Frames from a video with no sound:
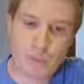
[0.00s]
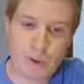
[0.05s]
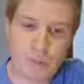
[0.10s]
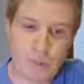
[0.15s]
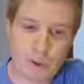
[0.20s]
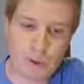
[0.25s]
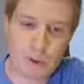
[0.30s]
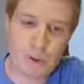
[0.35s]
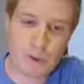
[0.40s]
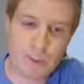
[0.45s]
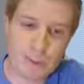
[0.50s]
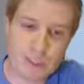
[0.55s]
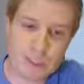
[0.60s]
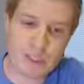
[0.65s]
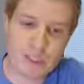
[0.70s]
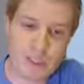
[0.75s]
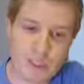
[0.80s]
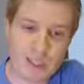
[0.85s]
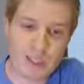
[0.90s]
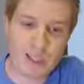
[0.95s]
people are
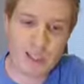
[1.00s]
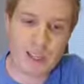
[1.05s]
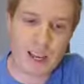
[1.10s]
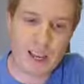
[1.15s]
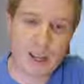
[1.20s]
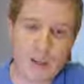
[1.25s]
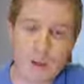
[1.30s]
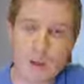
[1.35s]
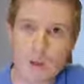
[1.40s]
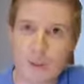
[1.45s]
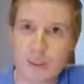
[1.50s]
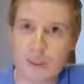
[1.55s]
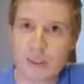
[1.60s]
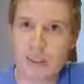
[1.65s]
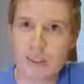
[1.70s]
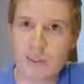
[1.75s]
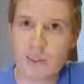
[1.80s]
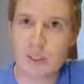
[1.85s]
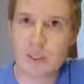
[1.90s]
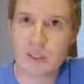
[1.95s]
anonymous, they can do
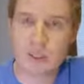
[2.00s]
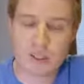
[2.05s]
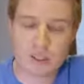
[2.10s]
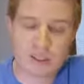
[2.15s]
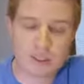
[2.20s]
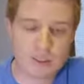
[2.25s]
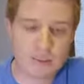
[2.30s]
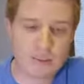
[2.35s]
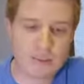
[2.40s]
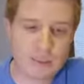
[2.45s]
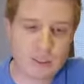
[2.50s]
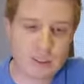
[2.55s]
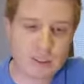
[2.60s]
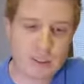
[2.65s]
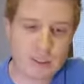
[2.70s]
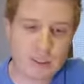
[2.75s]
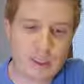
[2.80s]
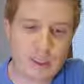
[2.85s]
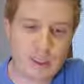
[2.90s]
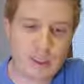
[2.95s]
things which are
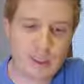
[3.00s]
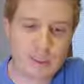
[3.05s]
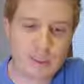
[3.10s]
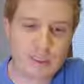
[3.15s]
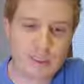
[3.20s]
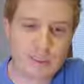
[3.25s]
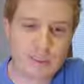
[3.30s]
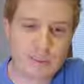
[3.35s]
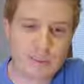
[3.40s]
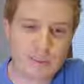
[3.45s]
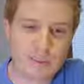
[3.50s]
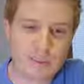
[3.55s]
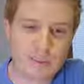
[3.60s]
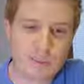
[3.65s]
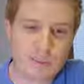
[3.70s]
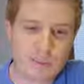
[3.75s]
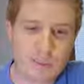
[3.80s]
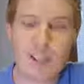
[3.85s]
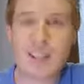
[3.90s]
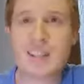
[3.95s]

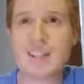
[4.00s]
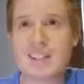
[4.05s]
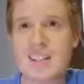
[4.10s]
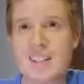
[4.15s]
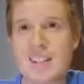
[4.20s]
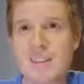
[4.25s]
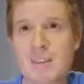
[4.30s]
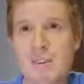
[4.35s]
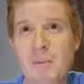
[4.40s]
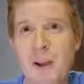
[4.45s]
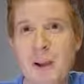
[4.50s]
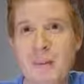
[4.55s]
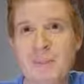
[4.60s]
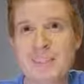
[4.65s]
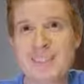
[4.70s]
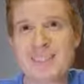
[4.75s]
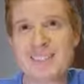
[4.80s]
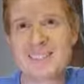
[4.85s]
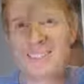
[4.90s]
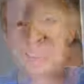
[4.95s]
less legal,
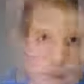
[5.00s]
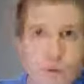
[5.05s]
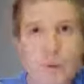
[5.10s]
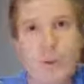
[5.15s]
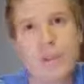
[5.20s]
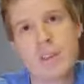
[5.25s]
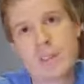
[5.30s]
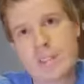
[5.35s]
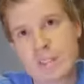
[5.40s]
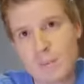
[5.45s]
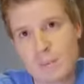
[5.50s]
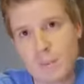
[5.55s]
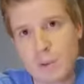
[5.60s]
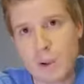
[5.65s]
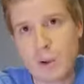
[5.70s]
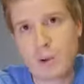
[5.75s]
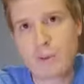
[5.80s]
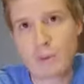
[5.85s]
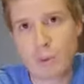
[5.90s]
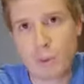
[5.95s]
perhaps. Although there's some
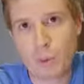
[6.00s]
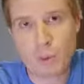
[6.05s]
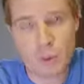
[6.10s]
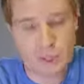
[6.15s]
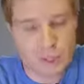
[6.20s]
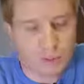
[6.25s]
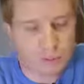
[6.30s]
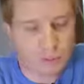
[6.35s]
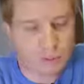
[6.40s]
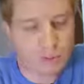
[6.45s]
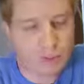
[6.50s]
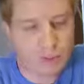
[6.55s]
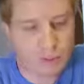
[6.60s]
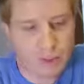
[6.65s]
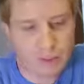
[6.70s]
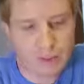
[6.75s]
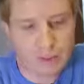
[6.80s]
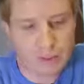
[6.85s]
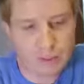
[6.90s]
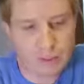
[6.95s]
known flaws of
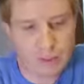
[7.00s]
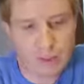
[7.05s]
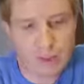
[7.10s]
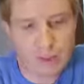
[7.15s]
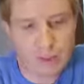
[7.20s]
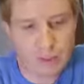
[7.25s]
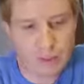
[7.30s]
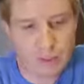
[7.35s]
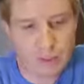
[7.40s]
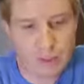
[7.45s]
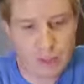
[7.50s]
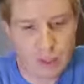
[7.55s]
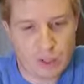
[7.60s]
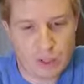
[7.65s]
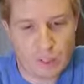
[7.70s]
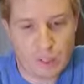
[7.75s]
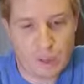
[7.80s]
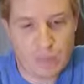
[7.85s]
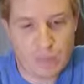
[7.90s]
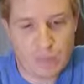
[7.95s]
the
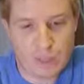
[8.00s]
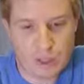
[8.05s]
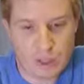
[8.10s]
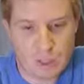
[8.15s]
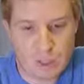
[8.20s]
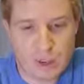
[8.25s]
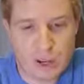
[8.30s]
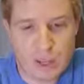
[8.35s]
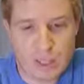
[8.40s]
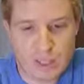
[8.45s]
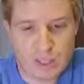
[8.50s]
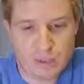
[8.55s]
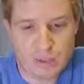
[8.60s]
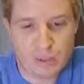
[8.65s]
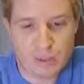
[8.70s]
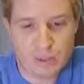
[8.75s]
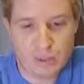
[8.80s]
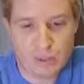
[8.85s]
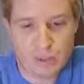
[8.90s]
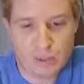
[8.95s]
onion web, and there's ways
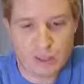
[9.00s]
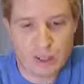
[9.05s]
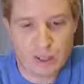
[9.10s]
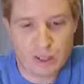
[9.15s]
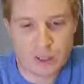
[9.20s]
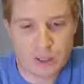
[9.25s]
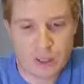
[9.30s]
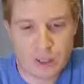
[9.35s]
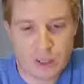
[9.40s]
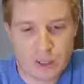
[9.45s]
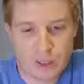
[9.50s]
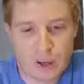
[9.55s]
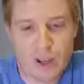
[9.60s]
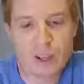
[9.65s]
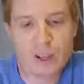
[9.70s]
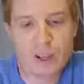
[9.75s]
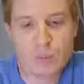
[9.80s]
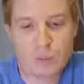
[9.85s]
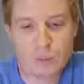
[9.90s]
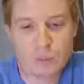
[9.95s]
of
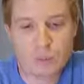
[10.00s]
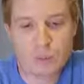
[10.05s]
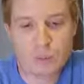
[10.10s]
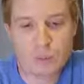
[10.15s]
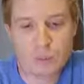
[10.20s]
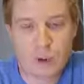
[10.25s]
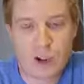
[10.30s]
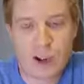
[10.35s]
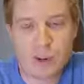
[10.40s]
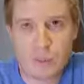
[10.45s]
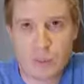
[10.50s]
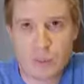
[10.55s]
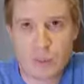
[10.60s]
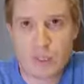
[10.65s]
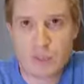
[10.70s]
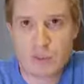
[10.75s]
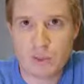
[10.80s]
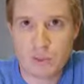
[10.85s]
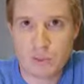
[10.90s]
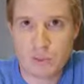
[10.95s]
tracking what
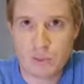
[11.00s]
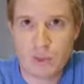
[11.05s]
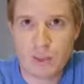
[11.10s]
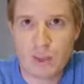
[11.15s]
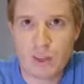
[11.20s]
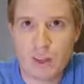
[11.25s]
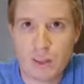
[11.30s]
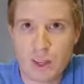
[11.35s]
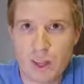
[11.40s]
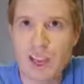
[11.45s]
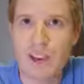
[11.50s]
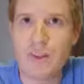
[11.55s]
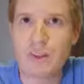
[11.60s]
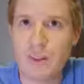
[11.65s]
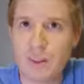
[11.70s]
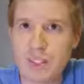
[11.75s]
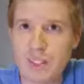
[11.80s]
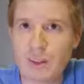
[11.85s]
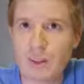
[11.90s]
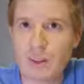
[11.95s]
happens if you
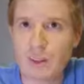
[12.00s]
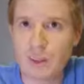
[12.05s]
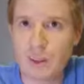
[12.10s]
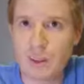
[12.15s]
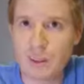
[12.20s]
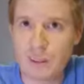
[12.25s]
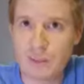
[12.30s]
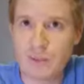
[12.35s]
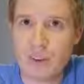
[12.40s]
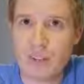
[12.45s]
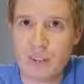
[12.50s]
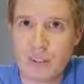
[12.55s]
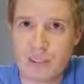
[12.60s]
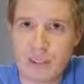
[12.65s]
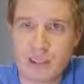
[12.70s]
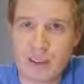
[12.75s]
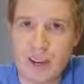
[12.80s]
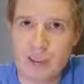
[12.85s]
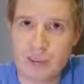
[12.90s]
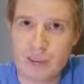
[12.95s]
carefully synchronize events
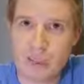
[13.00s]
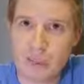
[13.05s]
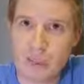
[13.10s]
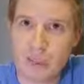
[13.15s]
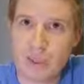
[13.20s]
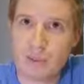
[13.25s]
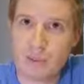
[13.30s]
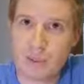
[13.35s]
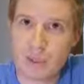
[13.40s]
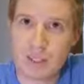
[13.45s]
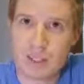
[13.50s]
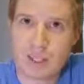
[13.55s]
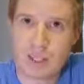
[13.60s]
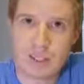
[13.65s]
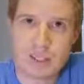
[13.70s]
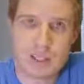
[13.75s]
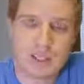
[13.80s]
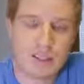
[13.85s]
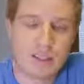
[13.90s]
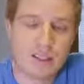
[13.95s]
that happen at different
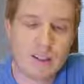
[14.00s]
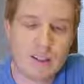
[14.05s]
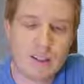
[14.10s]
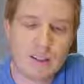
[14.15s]
stages.